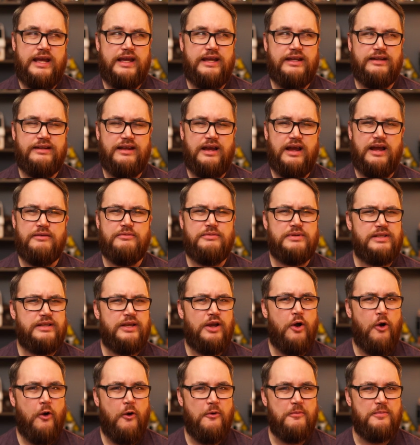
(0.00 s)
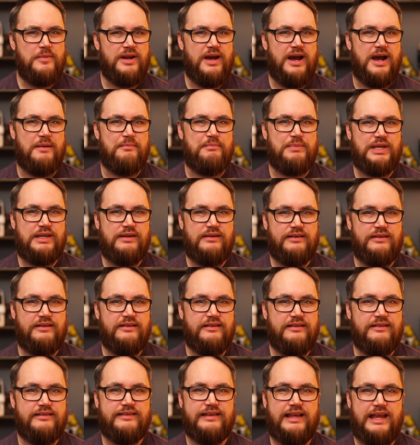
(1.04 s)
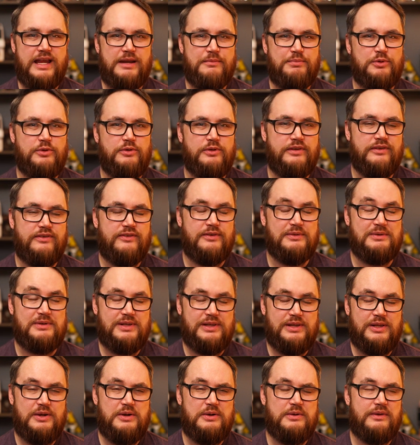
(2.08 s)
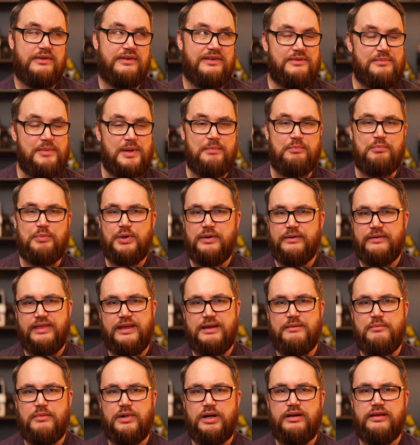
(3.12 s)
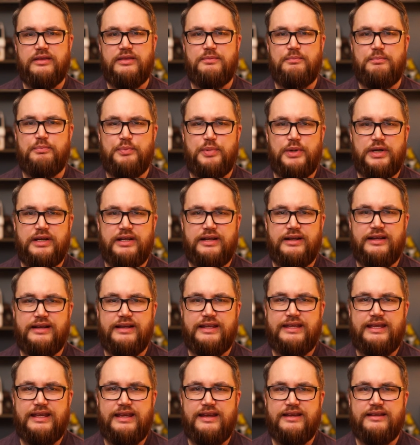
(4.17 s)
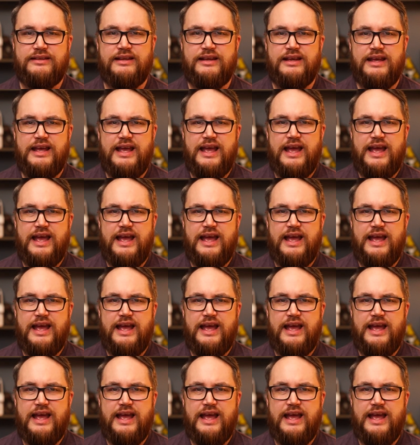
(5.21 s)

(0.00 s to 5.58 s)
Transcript: And I really hope not because April is so close, it's my birthday month, but again,